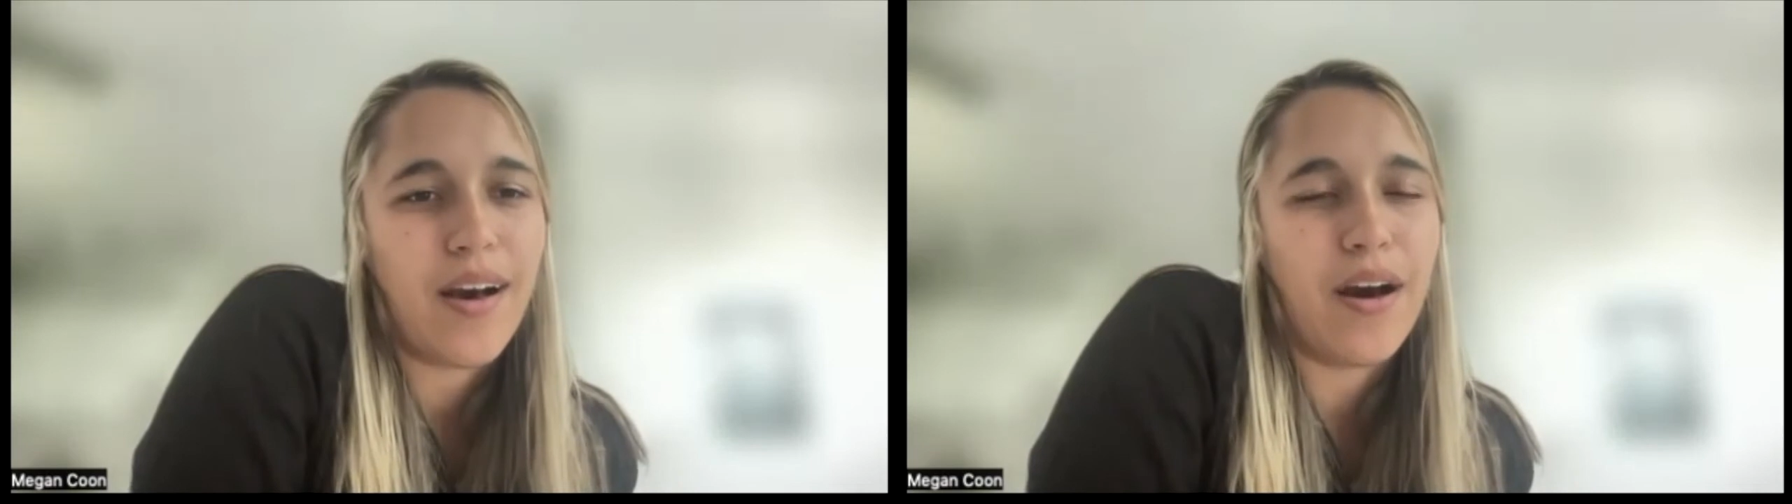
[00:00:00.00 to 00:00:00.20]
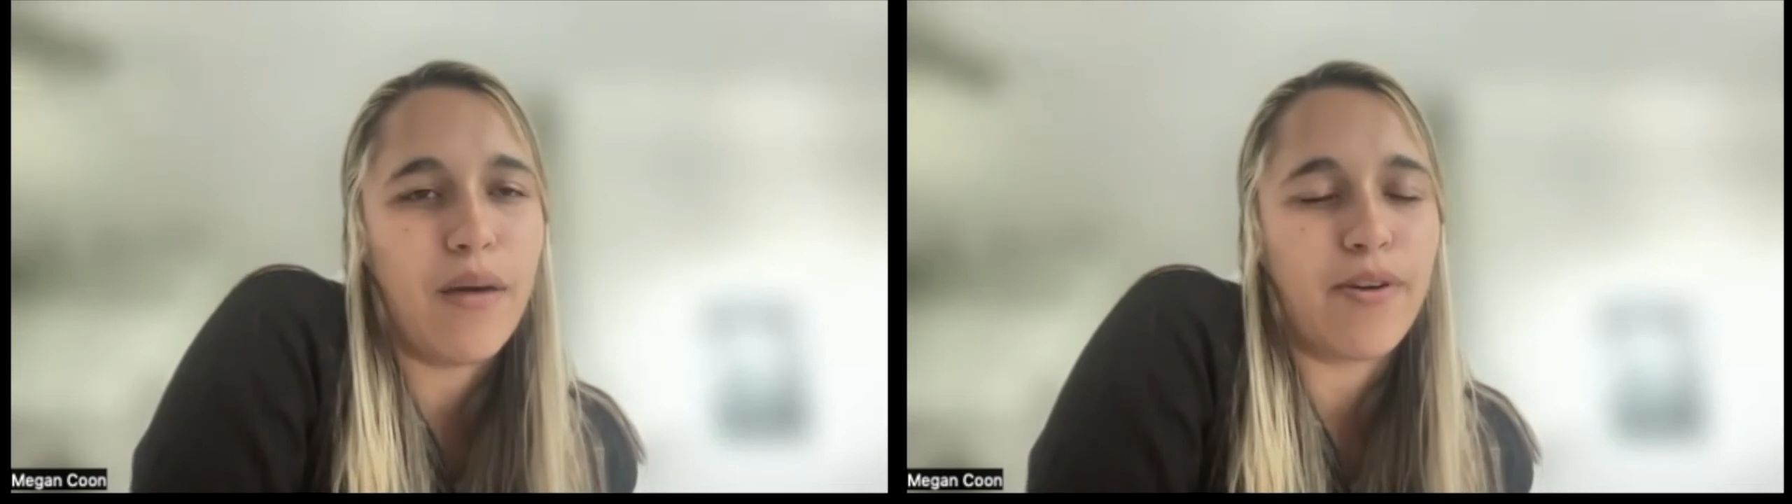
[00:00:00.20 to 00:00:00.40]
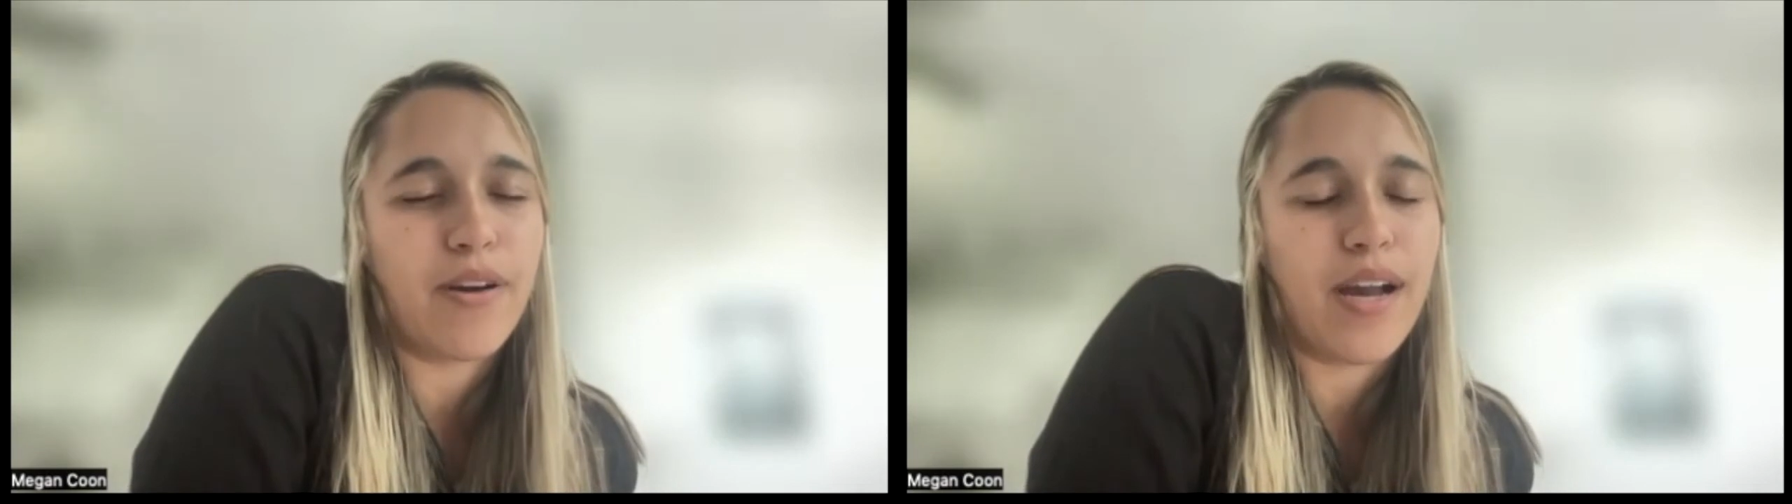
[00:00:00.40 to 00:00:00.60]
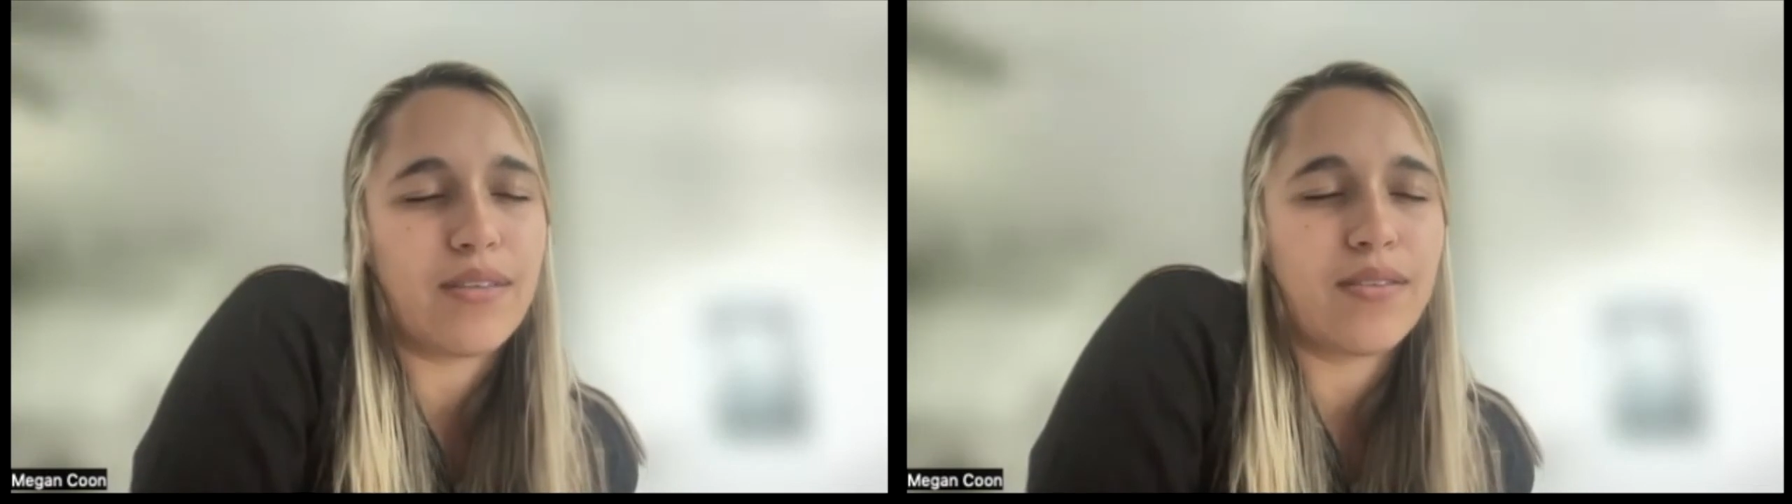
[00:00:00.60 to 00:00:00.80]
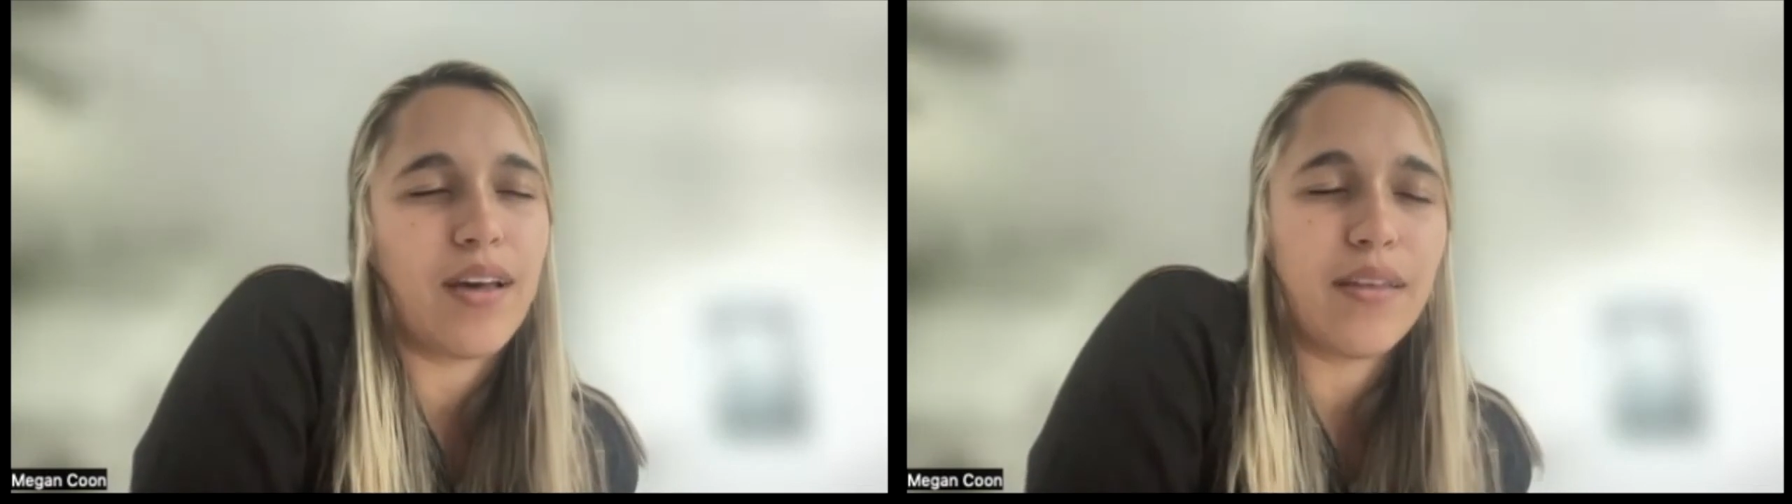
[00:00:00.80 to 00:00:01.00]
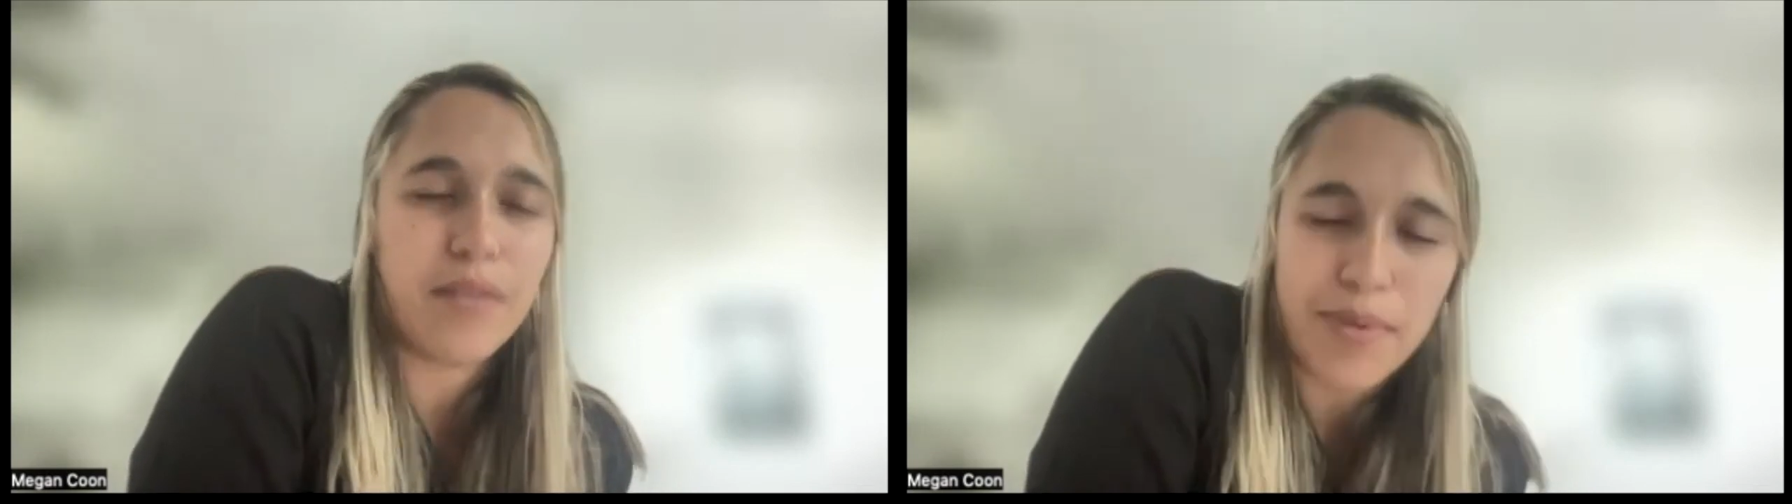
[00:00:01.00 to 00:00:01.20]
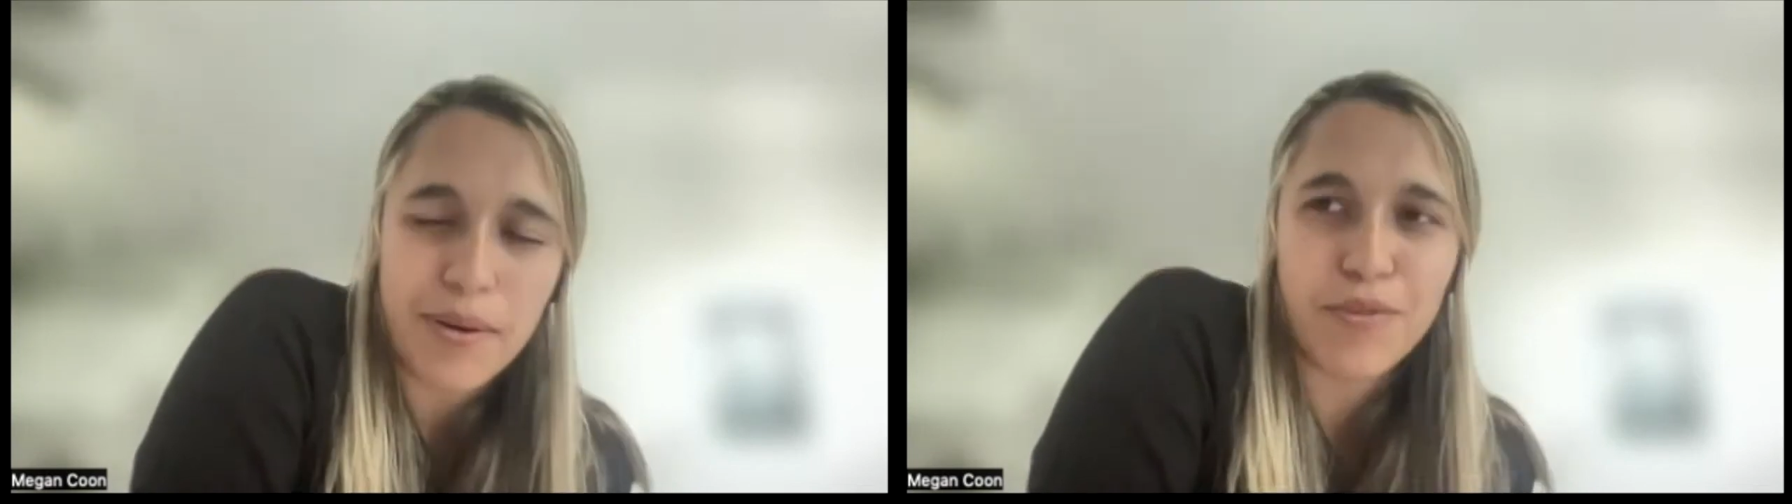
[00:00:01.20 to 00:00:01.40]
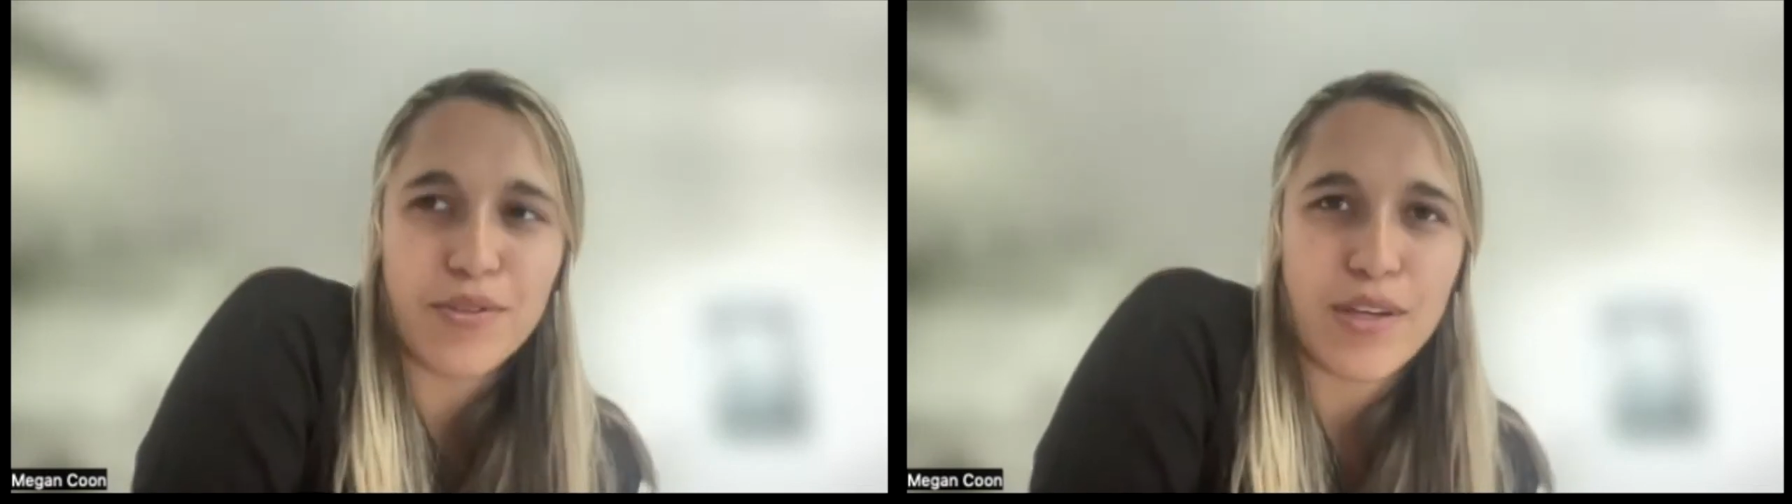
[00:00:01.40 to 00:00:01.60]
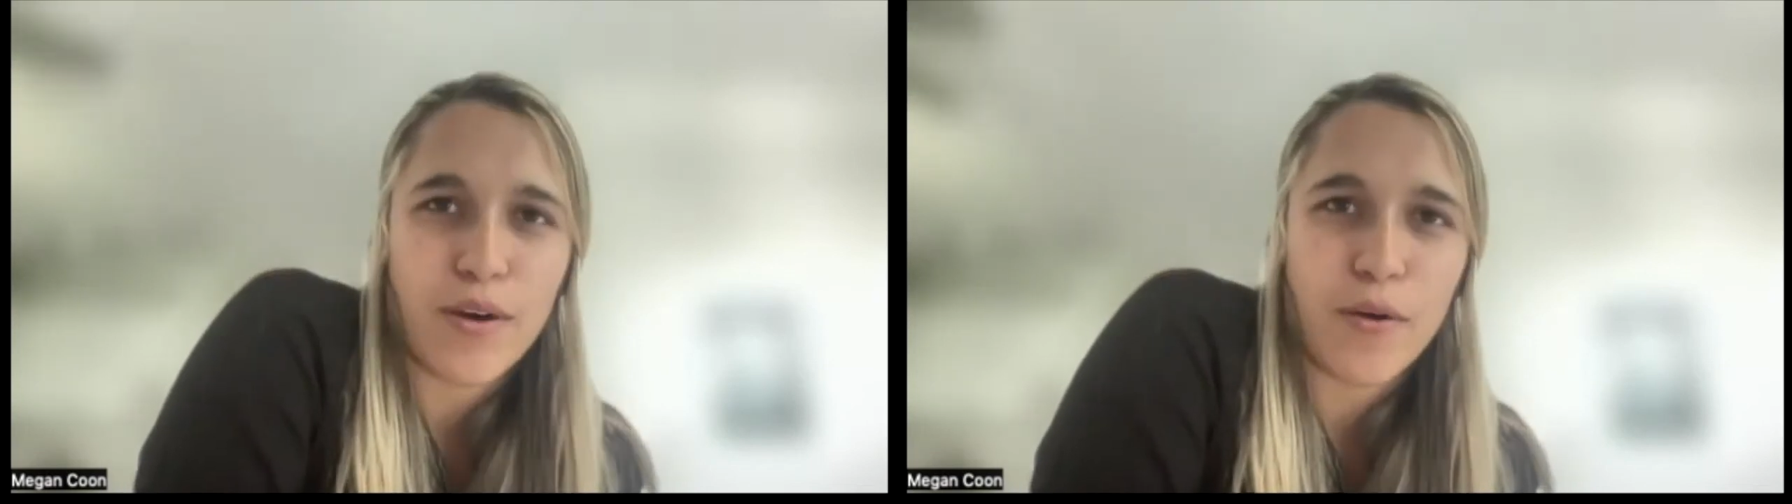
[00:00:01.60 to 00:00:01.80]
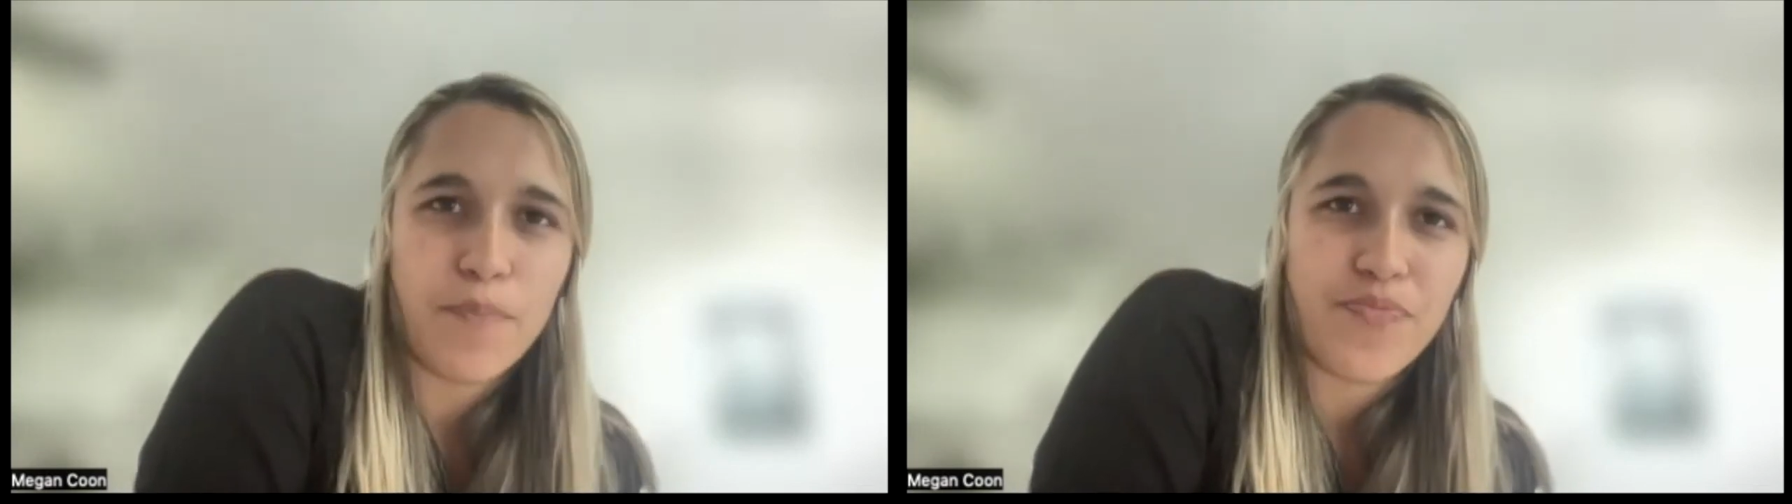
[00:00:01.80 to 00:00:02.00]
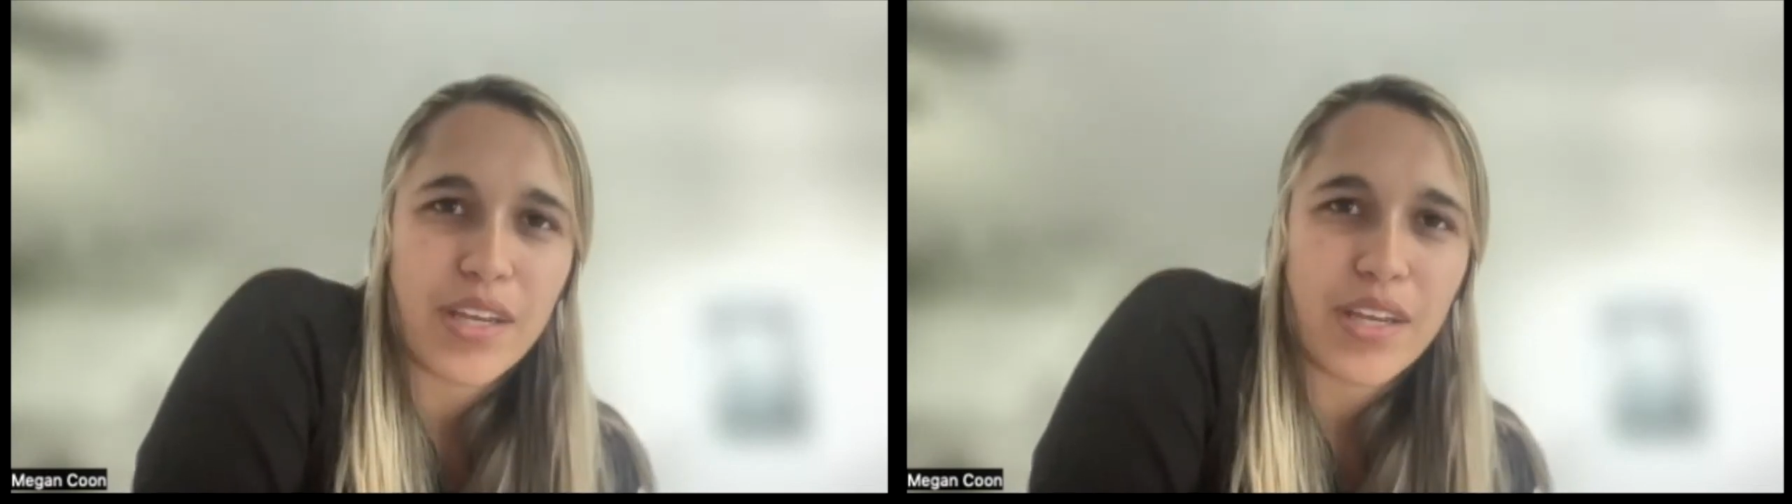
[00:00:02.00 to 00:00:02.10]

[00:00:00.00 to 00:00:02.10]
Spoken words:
or as other people do.